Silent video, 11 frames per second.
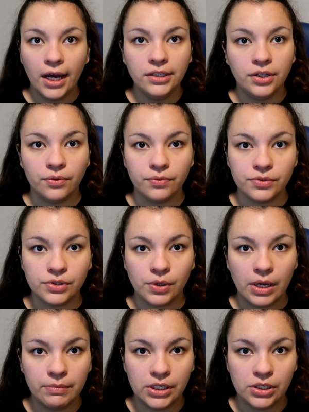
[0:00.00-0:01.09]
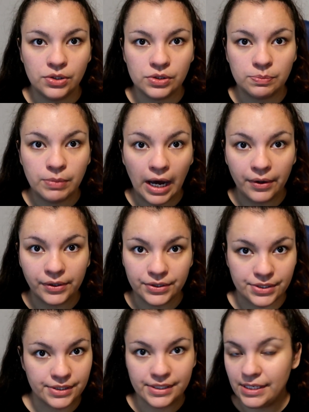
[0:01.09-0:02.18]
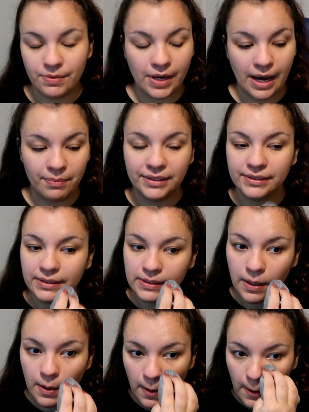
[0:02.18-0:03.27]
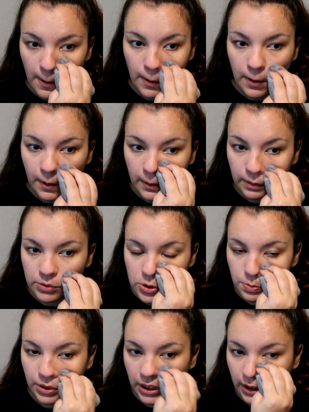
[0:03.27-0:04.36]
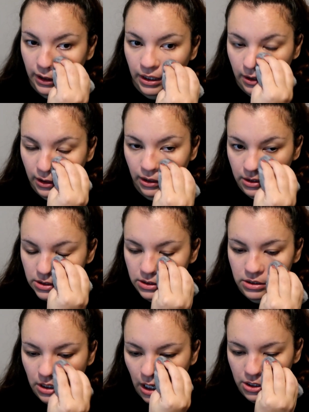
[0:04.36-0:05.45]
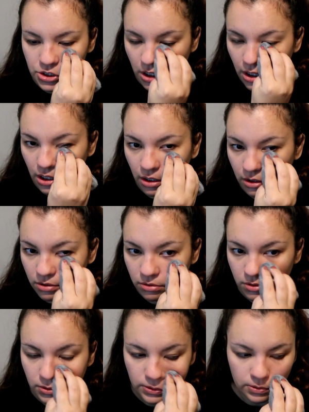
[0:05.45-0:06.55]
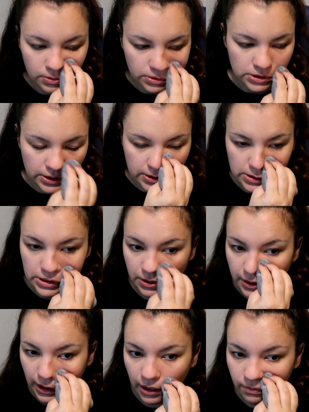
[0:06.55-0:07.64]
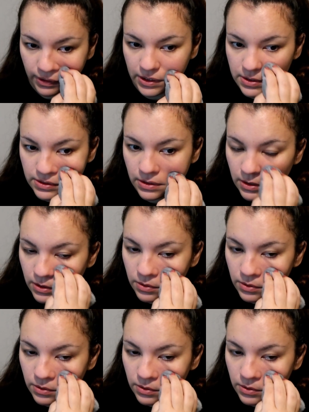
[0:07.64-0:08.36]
I don't. So I'm gonna use powders and see what happens. I'm just putting in the Tatcha, what is it, silk canvas.